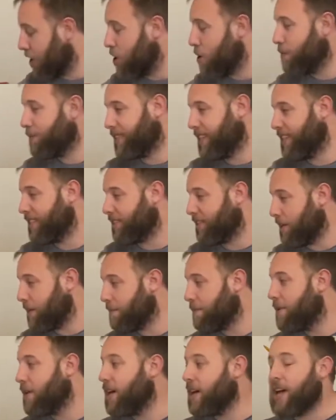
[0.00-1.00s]
system.
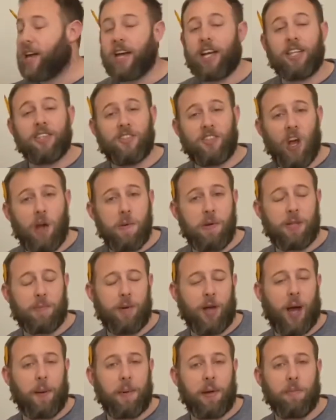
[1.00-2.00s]
Toby's
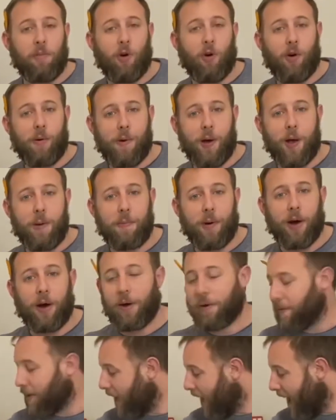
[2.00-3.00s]
becoming more mobile,
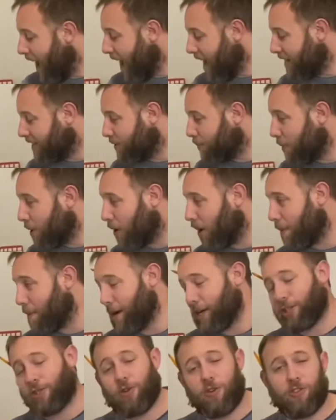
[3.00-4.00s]
and we've got to make
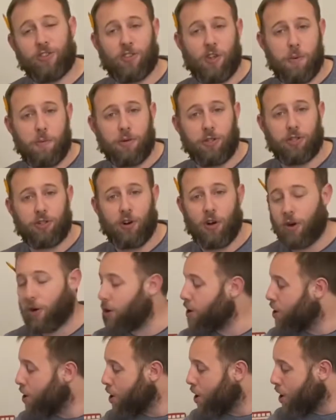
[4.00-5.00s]
sure it's super strong.
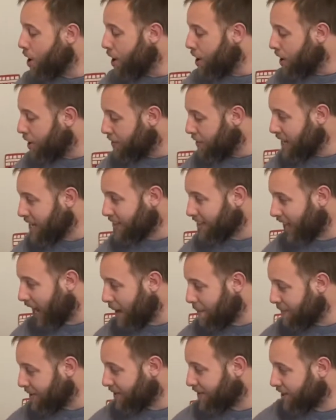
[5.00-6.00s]
These came
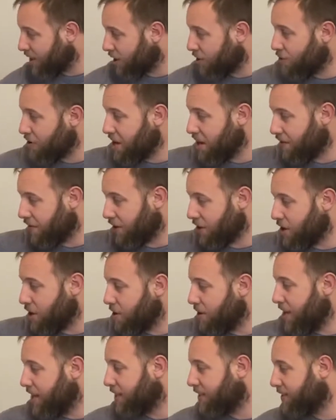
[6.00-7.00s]
as 3 different
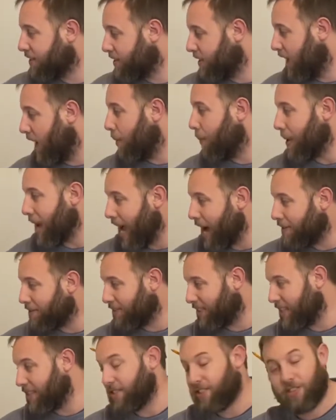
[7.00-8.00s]
units, and we have
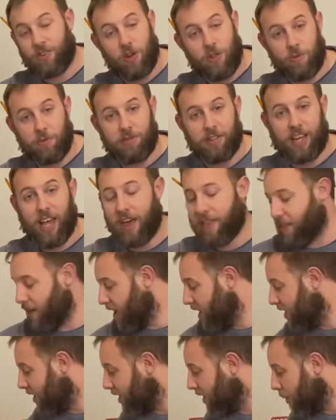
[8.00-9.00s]
since screwed them together.
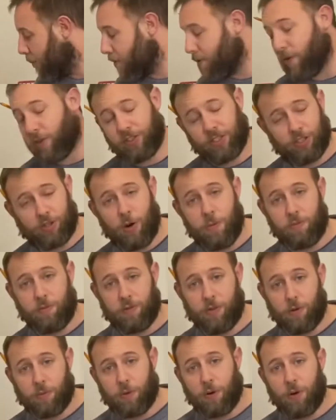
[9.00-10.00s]
We've also screwed them to
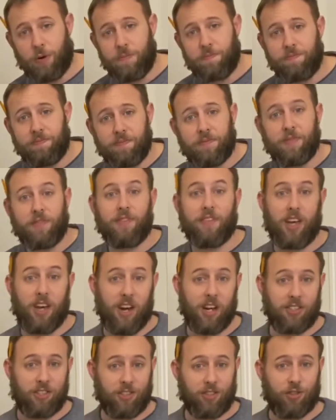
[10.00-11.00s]
the wall. They're
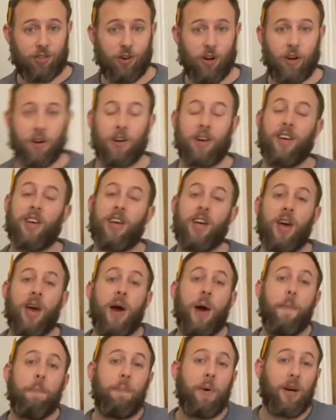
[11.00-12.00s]
nice and strong.
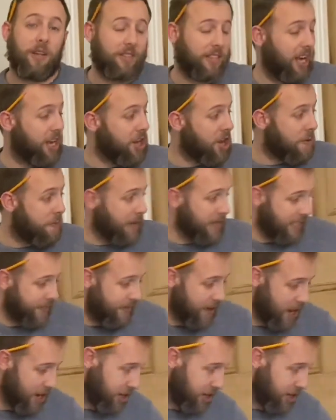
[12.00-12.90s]
But a new piece of furniture